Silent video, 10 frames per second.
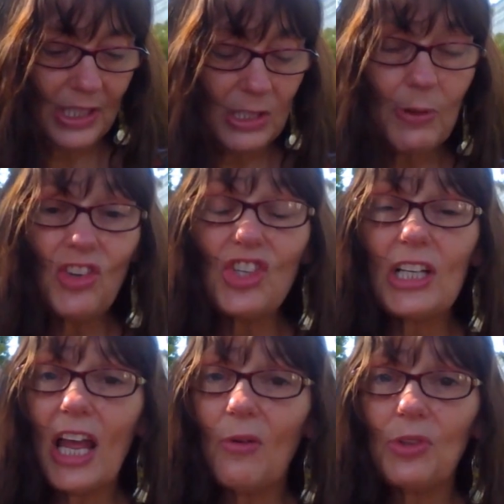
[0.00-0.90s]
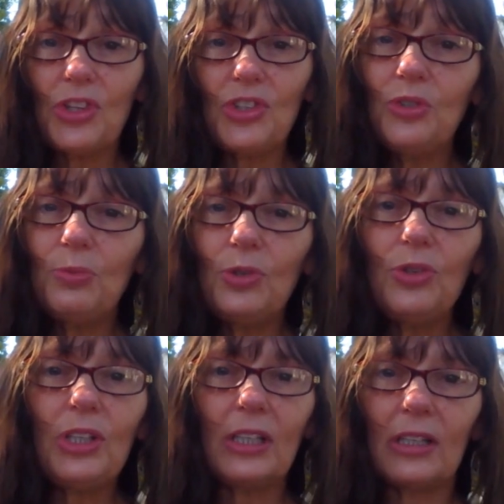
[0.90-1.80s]
Especially now with the new
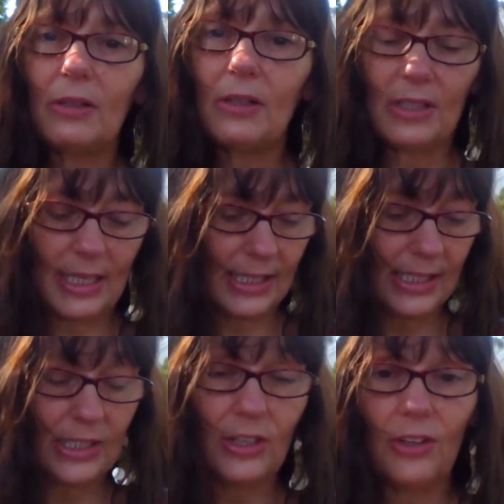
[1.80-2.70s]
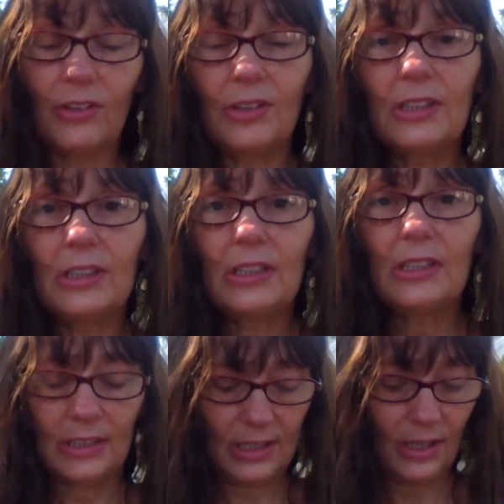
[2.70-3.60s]
moon that's still
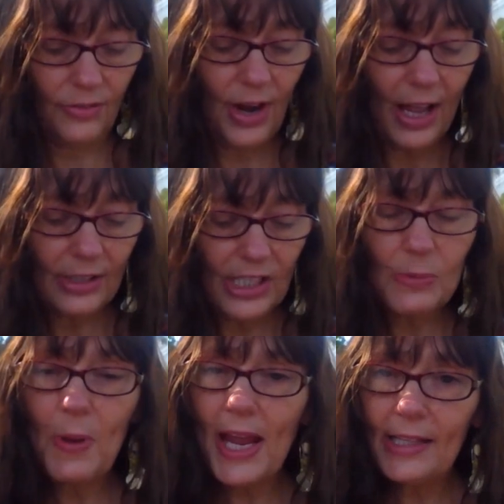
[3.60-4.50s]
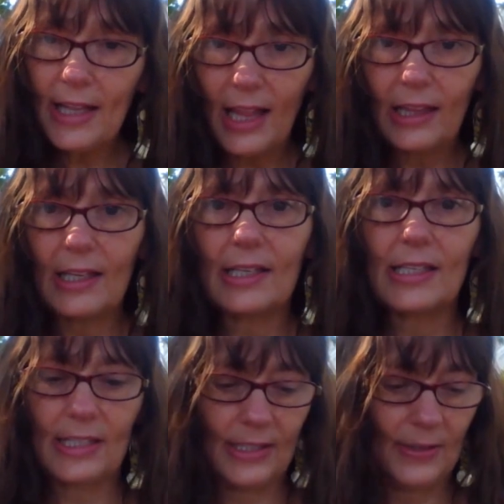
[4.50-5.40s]
around us, make that
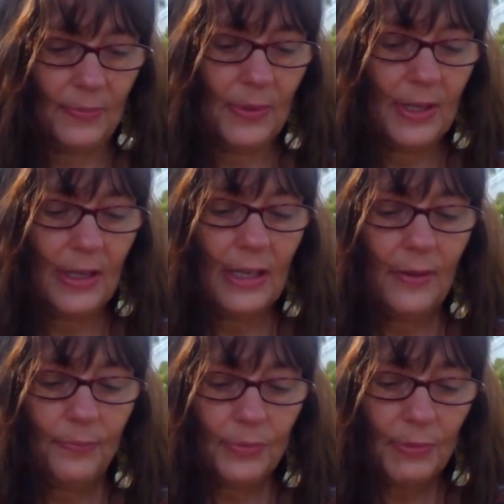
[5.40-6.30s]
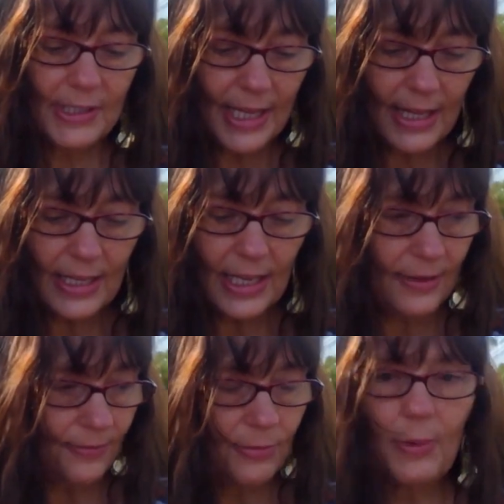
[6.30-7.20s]
list. Send the
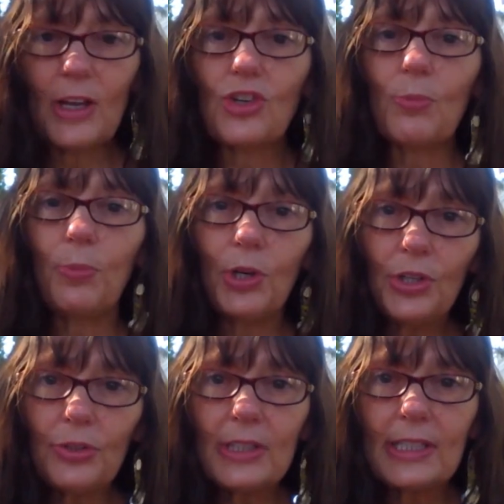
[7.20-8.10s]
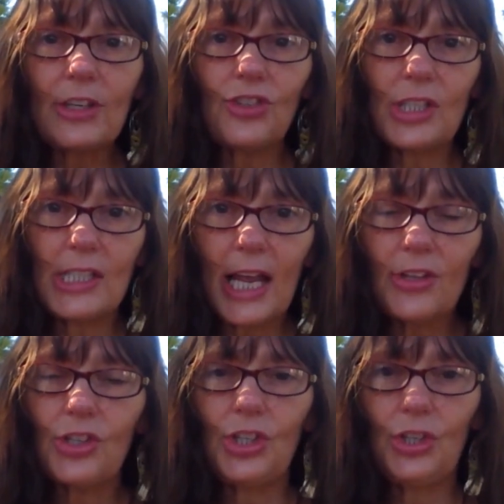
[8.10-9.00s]
information. Put your intentions out
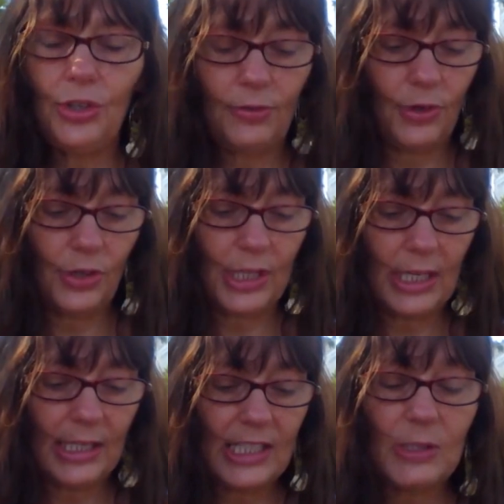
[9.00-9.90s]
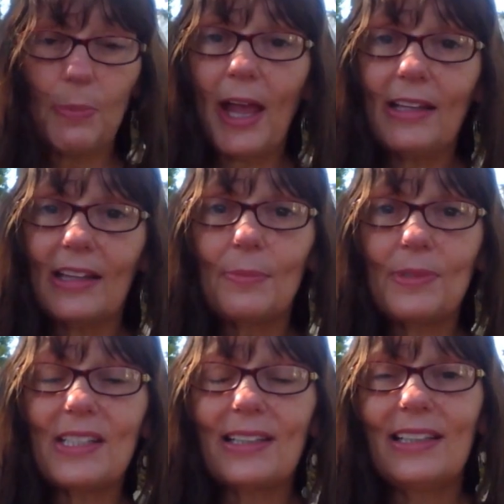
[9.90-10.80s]
to the universe and expect them
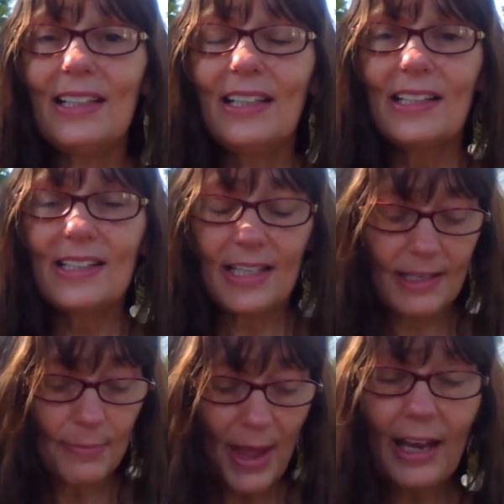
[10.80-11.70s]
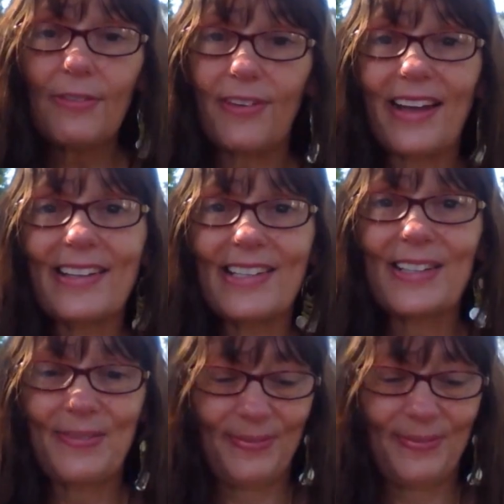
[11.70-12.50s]
to manifest.